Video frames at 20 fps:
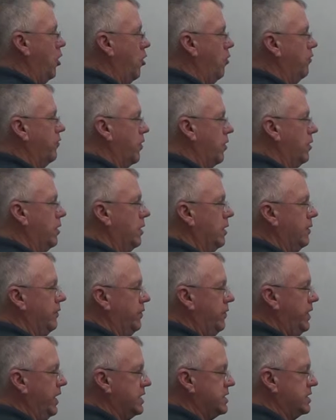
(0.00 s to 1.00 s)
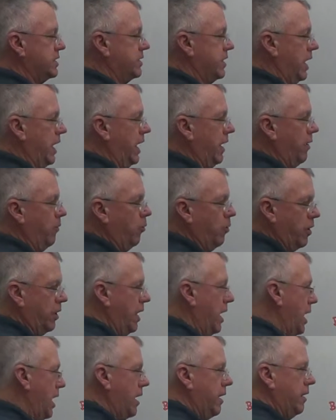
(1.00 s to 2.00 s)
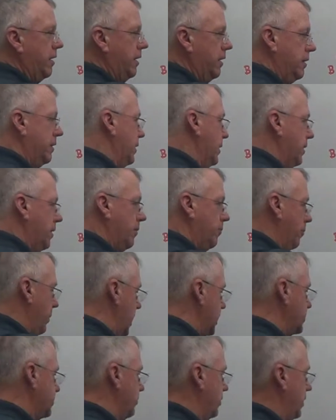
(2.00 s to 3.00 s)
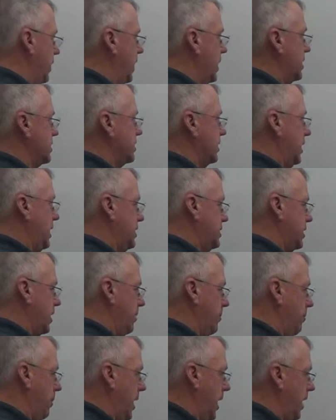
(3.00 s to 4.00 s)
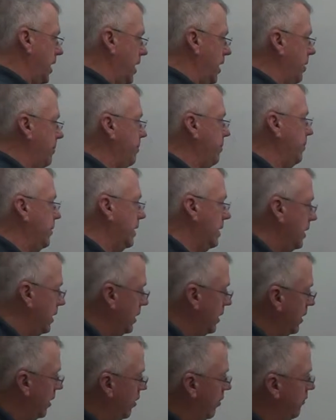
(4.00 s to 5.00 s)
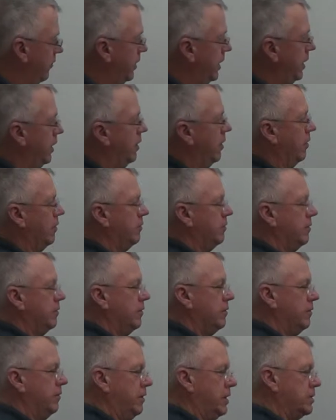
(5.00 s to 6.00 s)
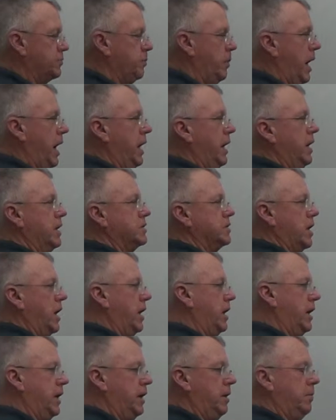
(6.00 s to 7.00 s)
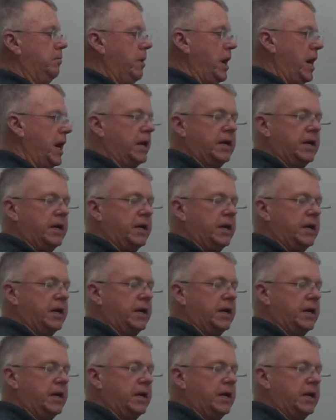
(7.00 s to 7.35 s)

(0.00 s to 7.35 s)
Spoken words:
over this thing. We're not messed with this. He's gonna man up over here. This bandit's got anything